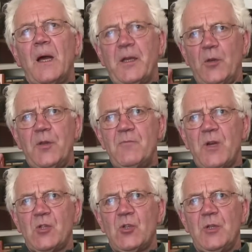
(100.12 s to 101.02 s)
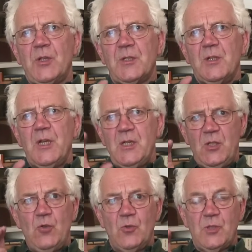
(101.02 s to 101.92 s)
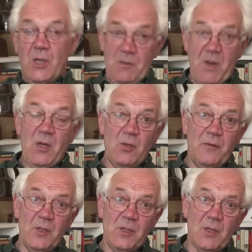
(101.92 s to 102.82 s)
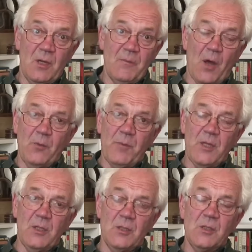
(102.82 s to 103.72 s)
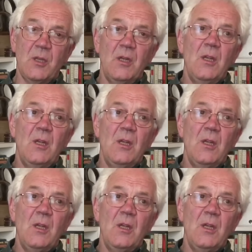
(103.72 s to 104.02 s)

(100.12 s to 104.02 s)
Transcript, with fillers: I got the impression that his use in many of his other paintings,